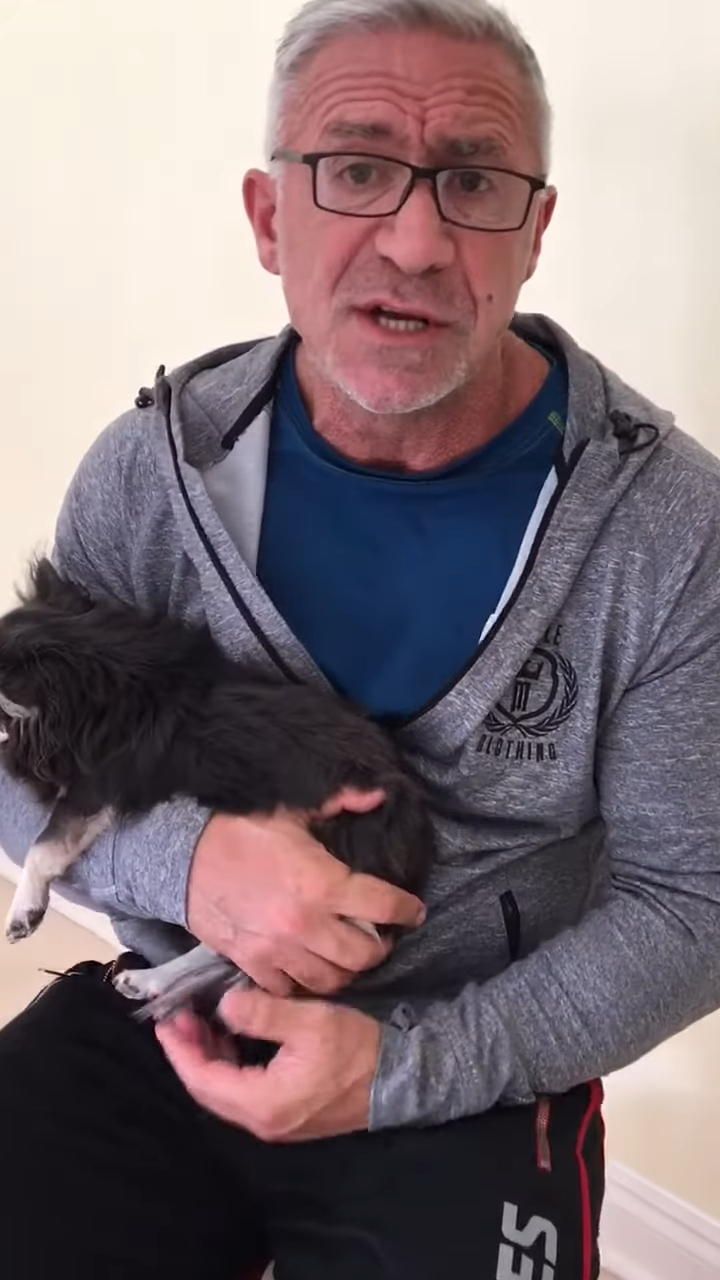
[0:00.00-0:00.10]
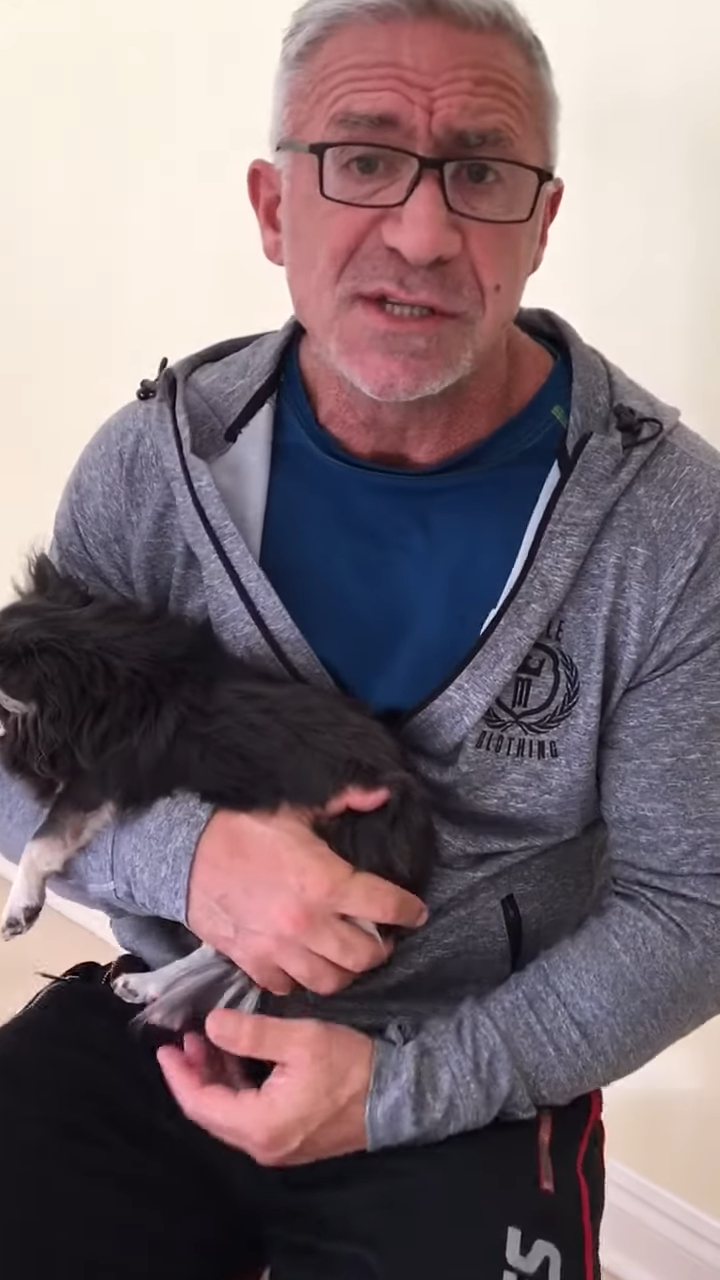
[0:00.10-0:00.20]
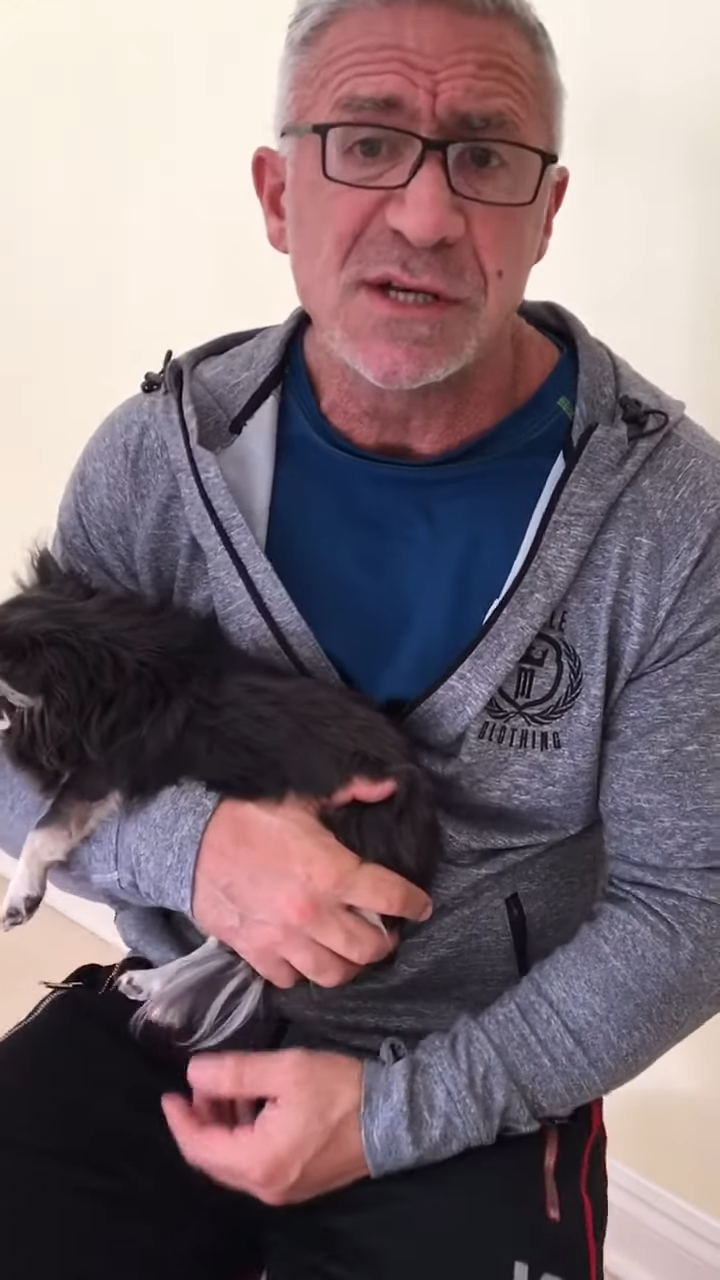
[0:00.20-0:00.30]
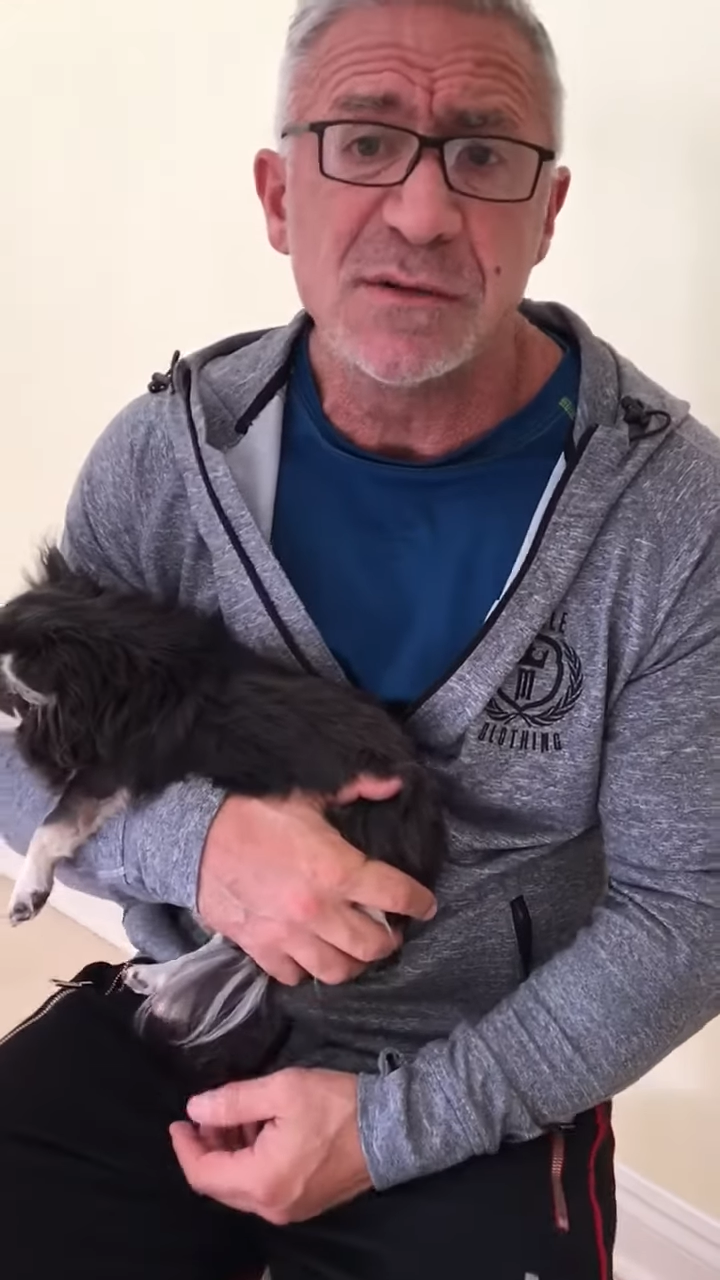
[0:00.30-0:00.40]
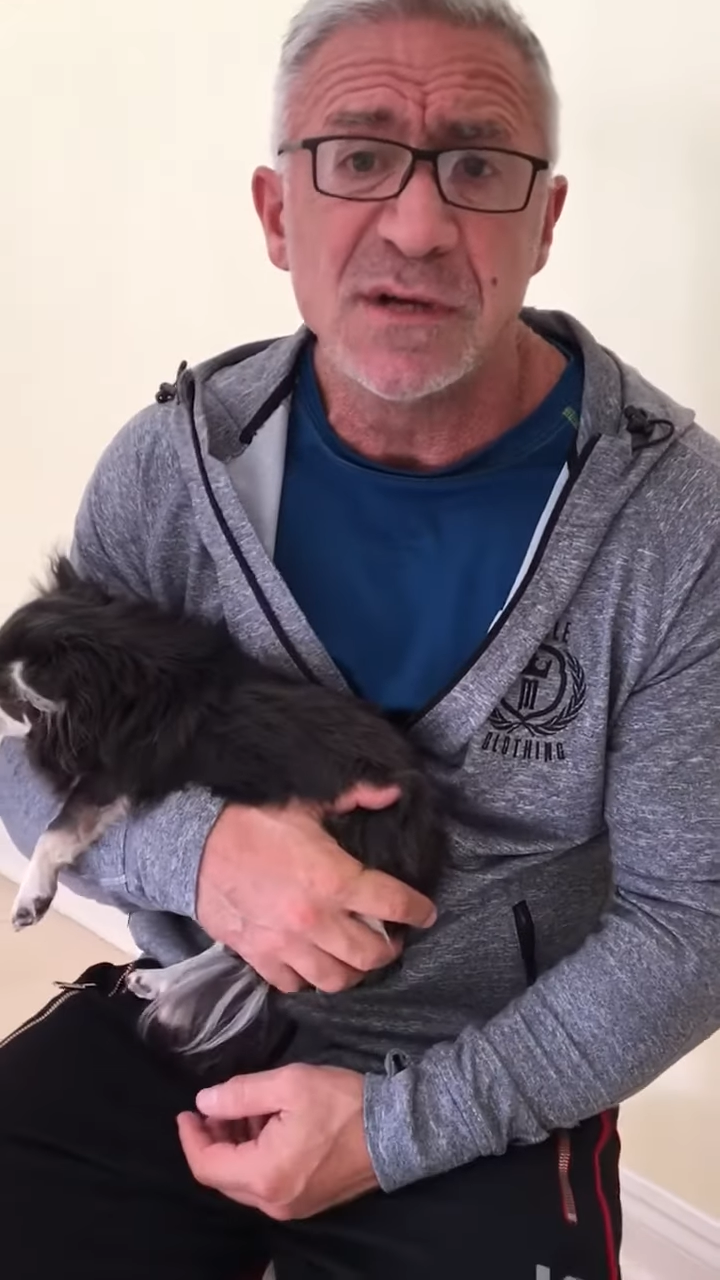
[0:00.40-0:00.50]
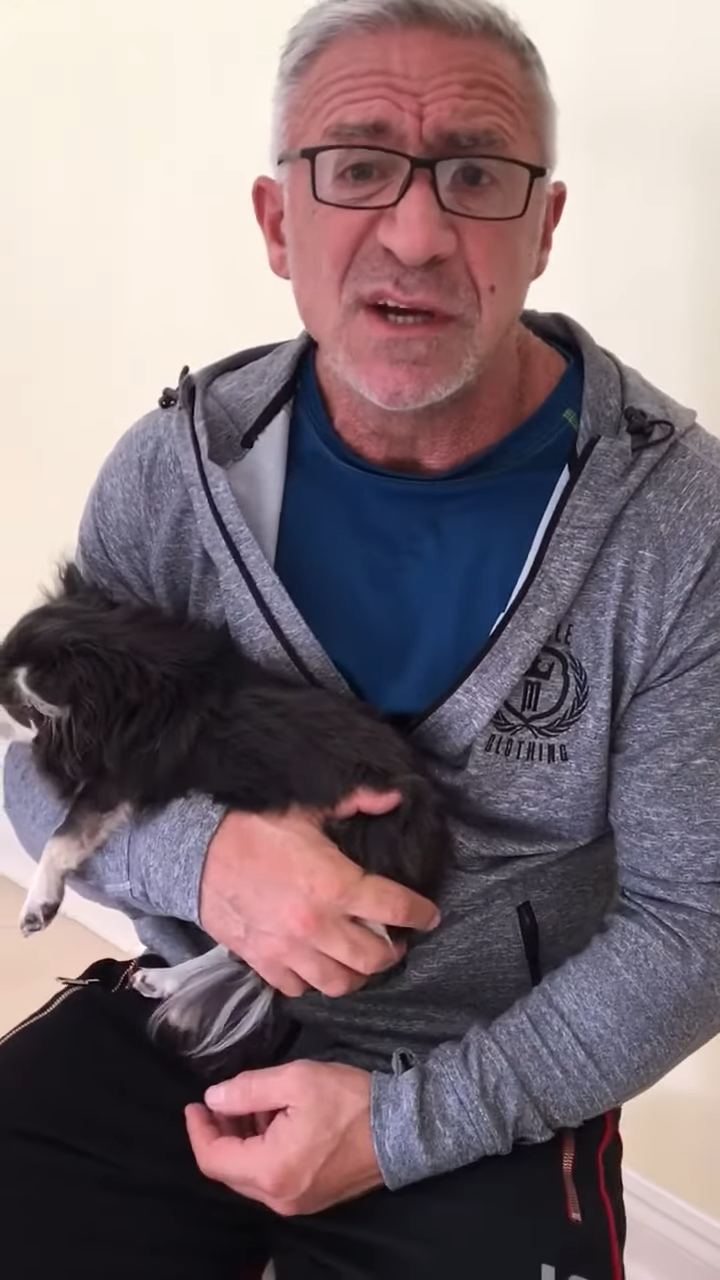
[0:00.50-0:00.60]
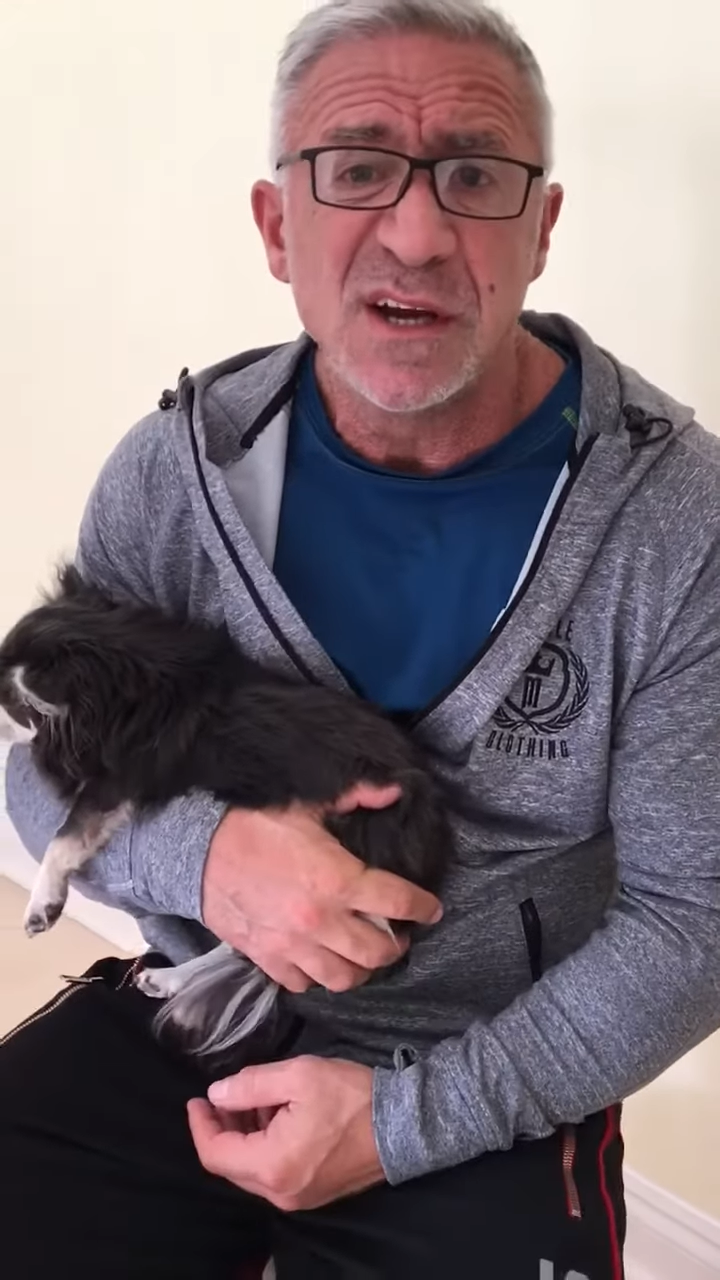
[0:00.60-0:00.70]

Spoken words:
So